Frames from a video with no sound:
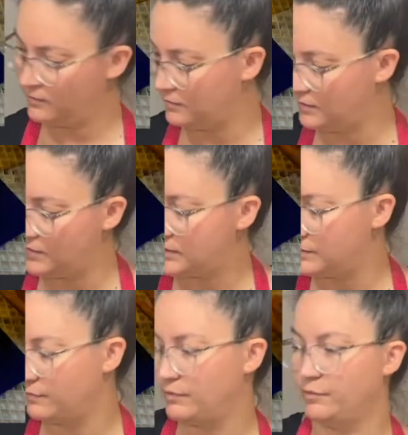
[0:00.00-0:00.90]

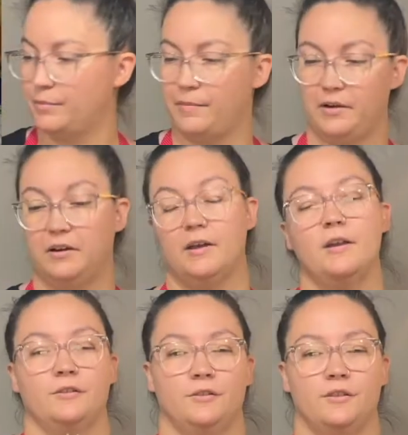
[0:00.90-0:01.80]
This one will be better.
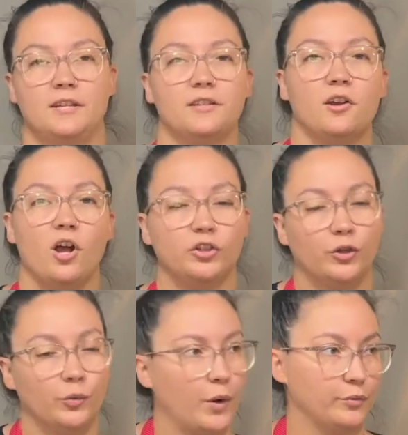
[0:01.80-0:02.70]
So these are called
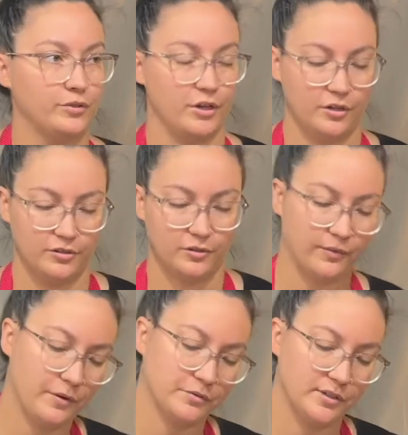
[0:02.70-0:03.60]
grozers.
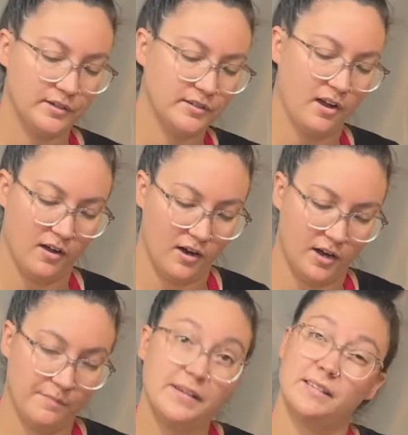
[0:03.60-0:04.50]
Grozers
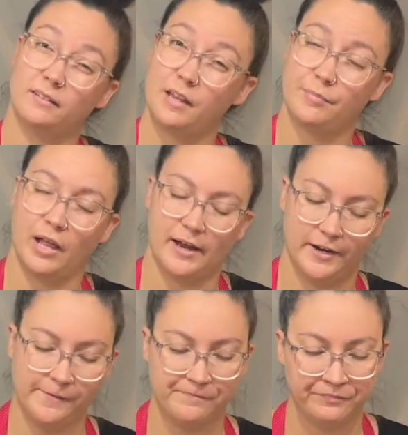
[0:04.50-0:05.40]
are basically a
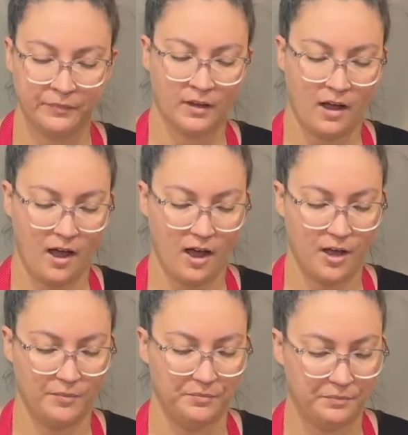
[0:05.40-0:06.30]
plier,
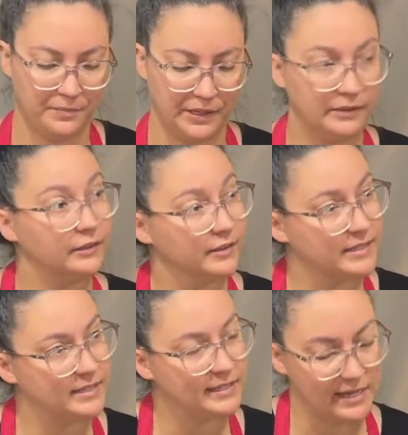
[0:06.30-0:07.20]
but you'll
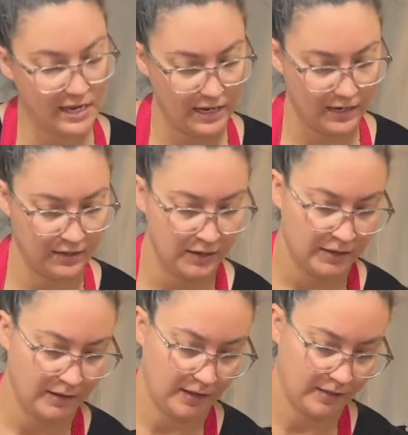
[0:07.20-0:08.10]
see
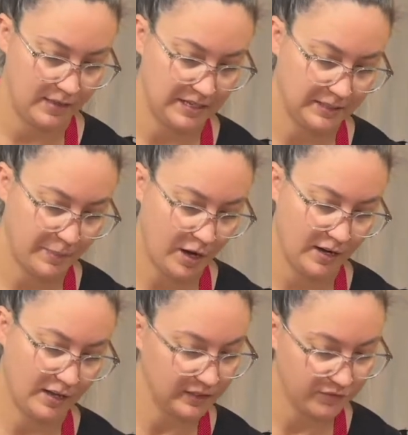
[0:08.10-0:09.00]
that this
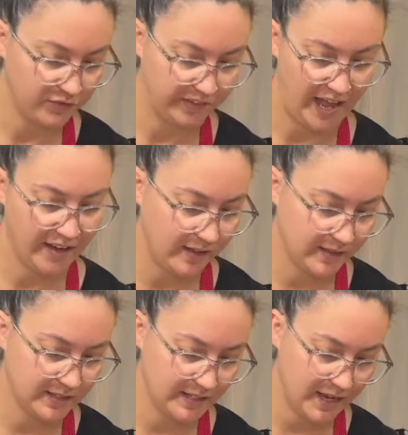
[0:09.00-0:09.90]
part is flat on the
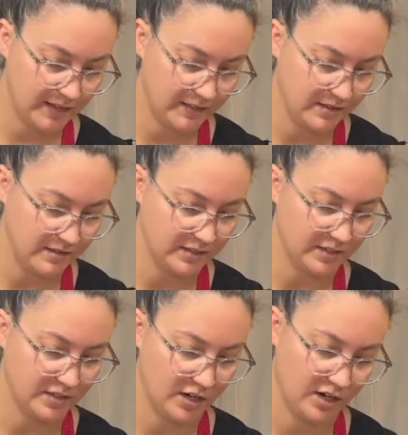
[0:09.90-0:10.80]
inside and then this
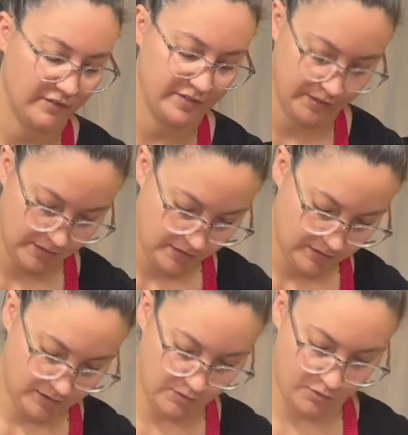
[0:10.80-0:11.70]
is curved.
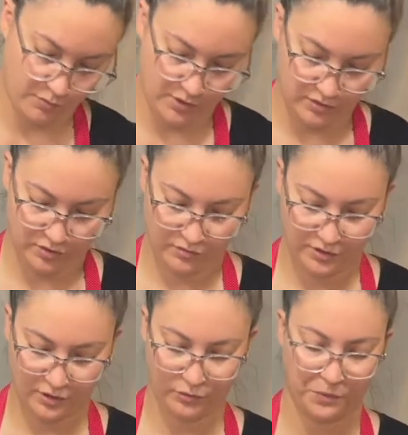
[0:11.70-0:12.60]
So what you do with
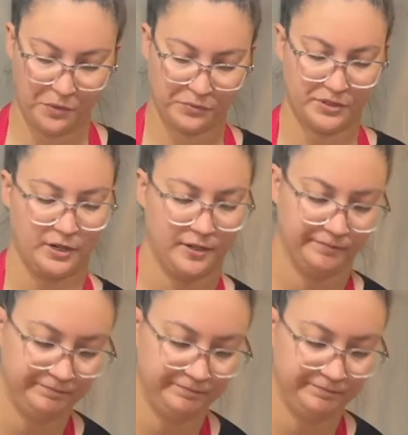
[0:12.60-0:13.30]
a grozer